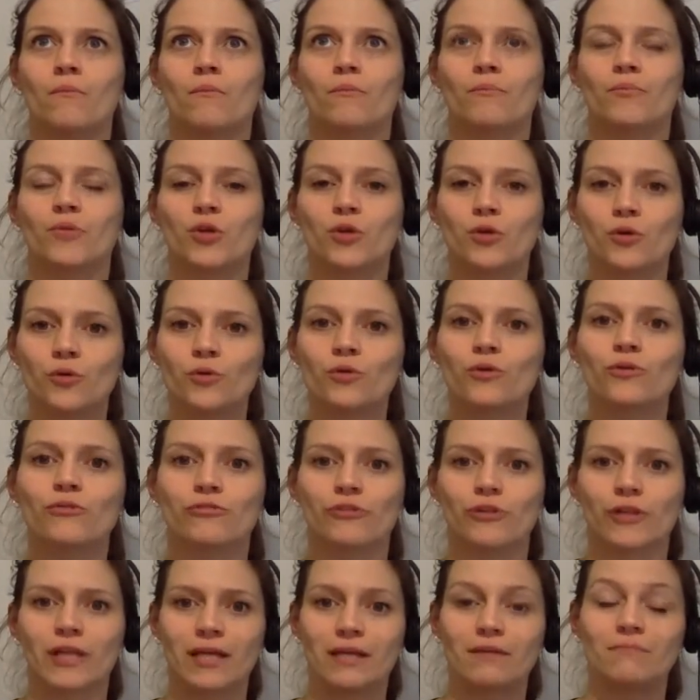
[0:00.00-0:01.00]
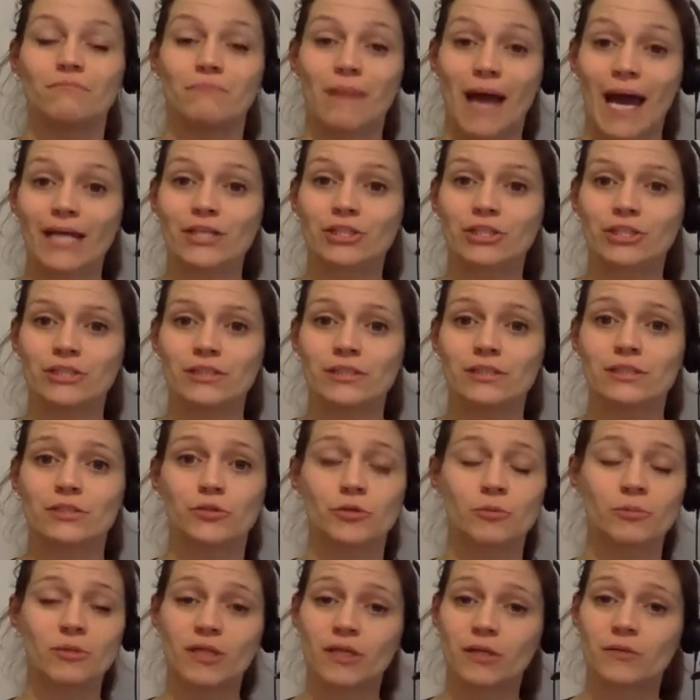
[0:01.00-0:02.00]
beautiful it matches.
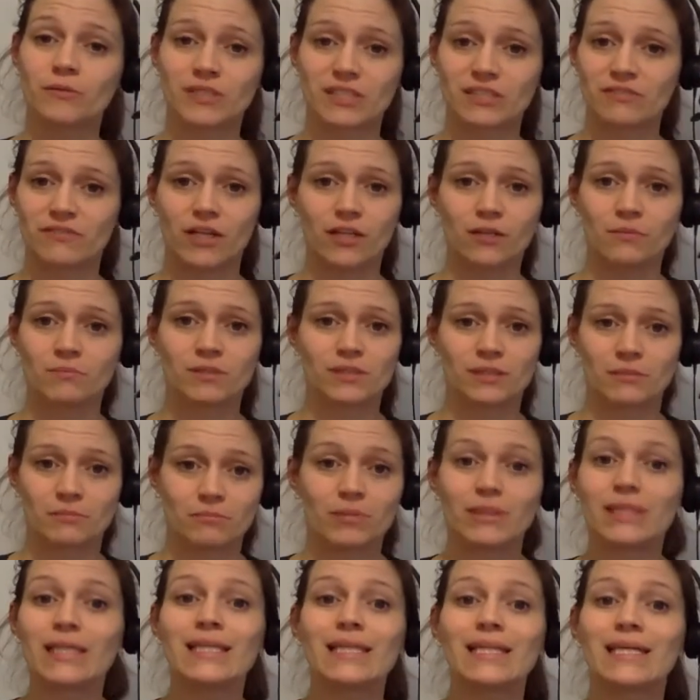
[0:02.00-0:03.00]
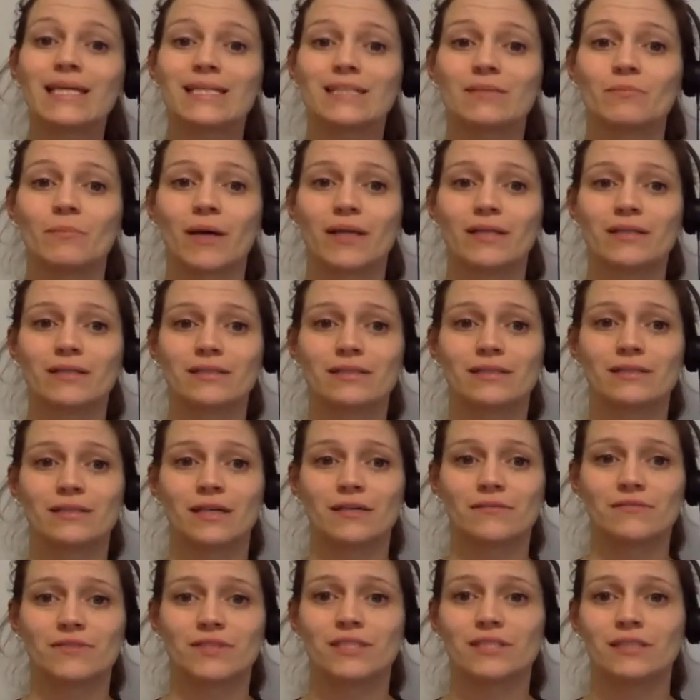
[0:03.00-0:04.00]
Group theory was developed completely independent
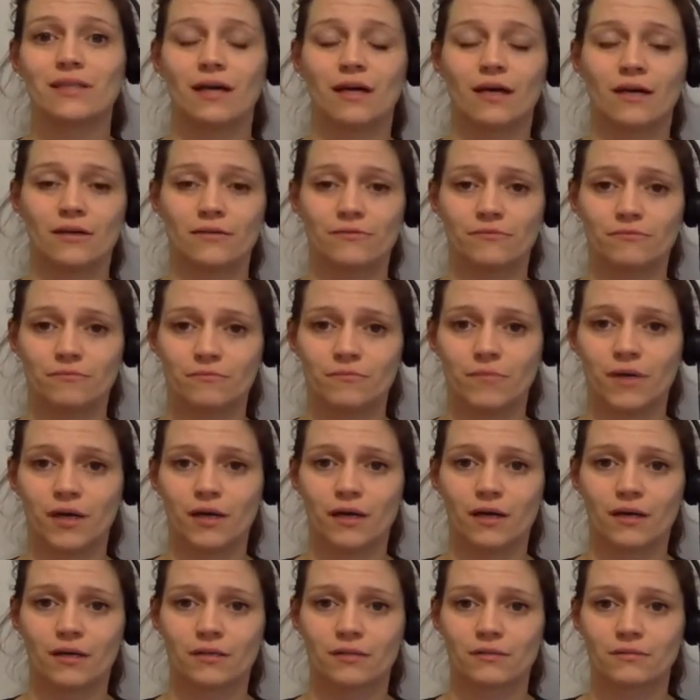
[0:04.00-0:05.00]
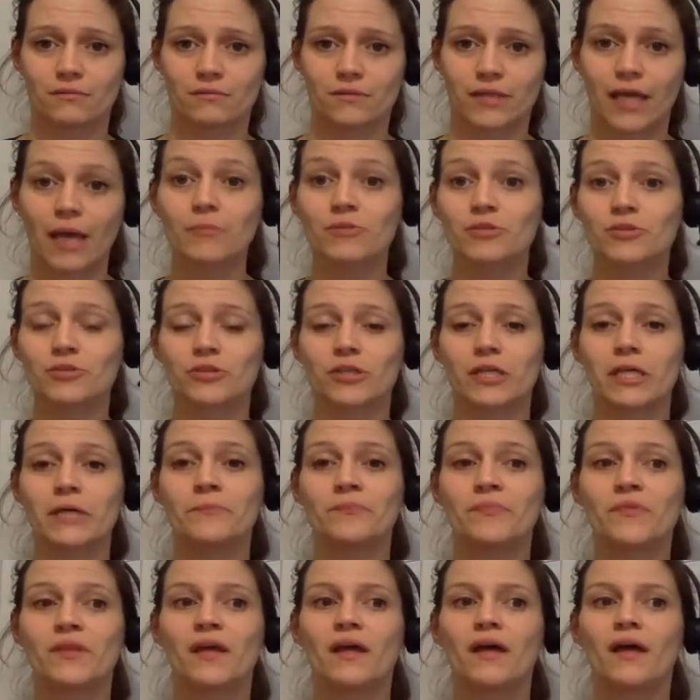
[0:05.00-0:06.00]
of chemistry,
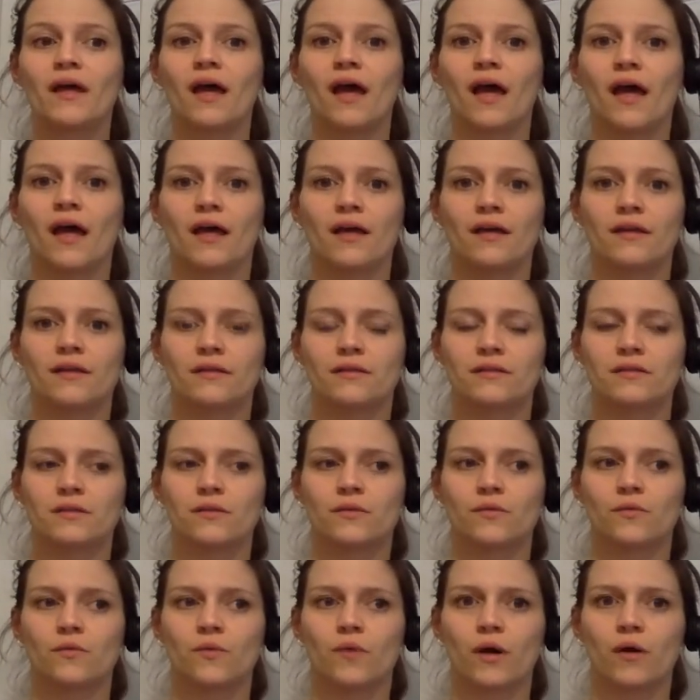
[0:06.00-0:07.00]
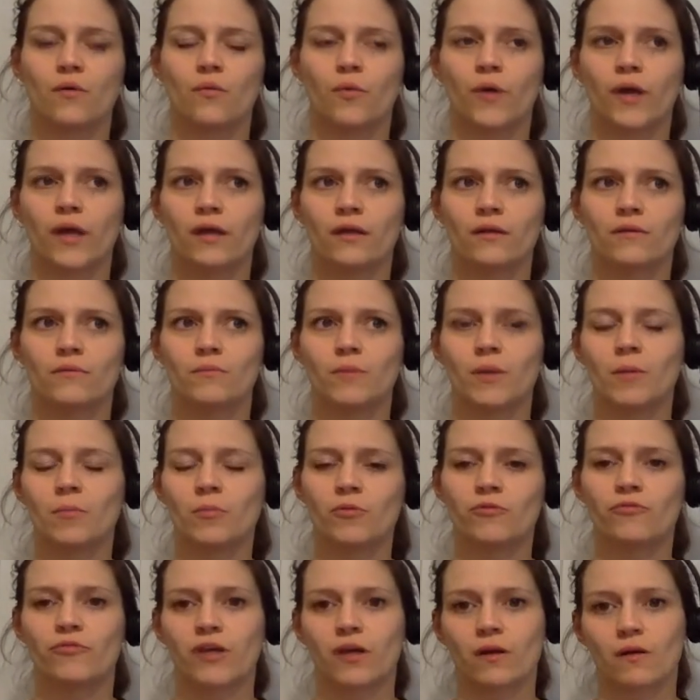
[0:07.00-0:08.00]
and when people
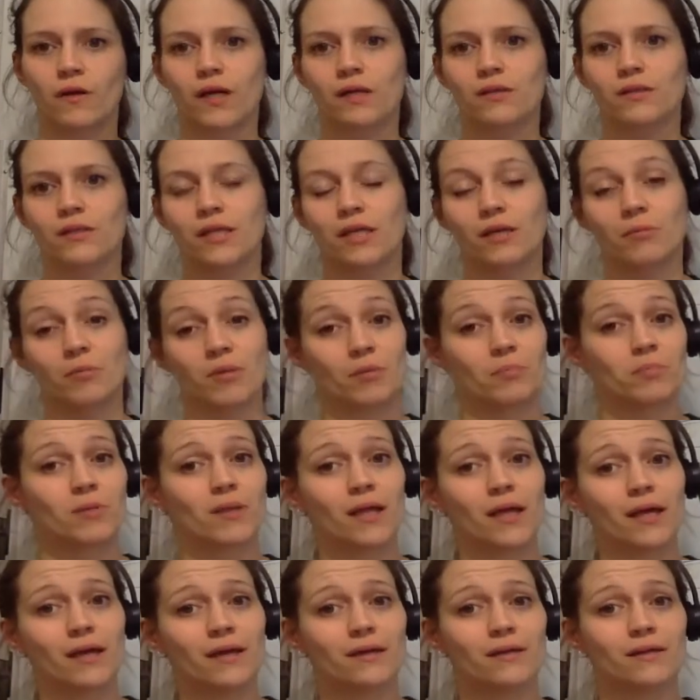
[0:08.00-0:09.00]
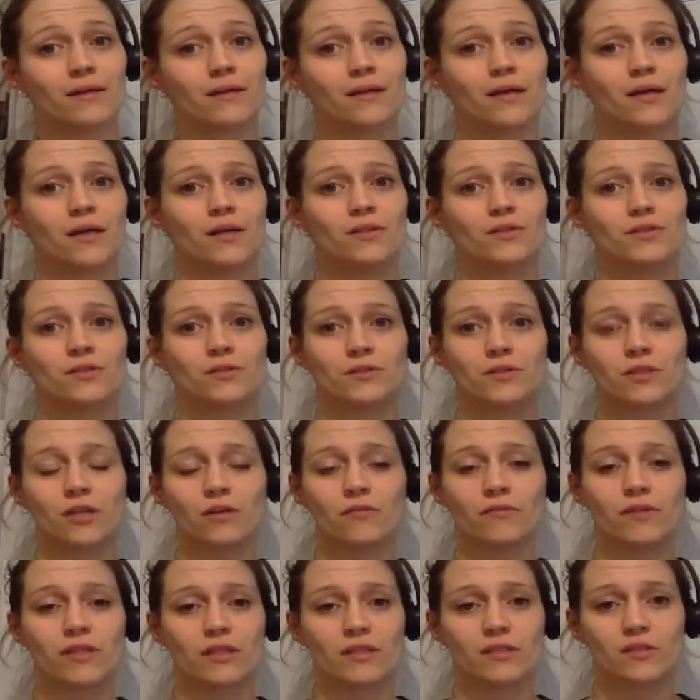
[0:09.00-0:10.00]
figured out that it could be applied to
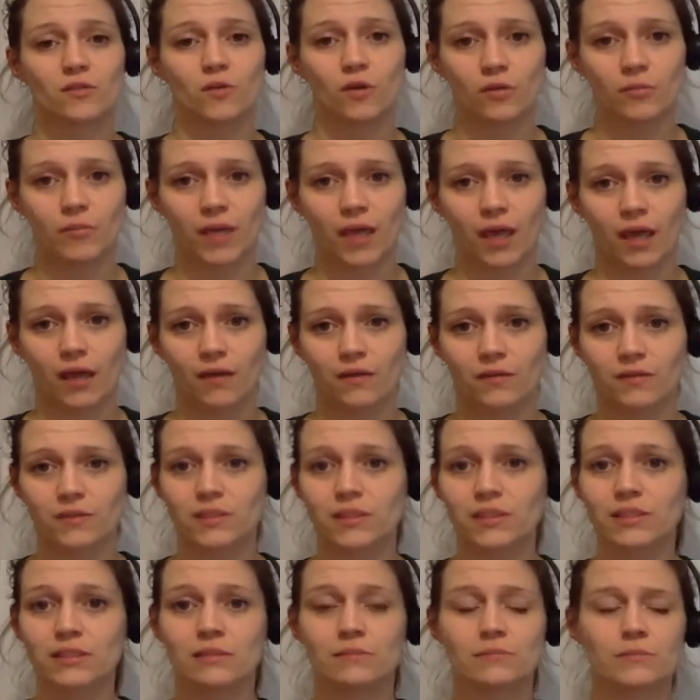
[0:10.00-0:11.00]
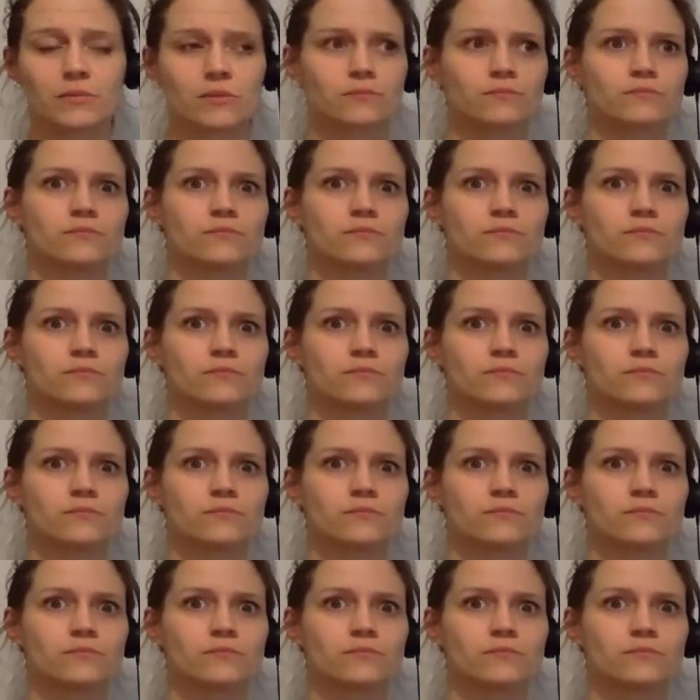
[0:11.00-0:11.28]
solving these quantum mechanical systems,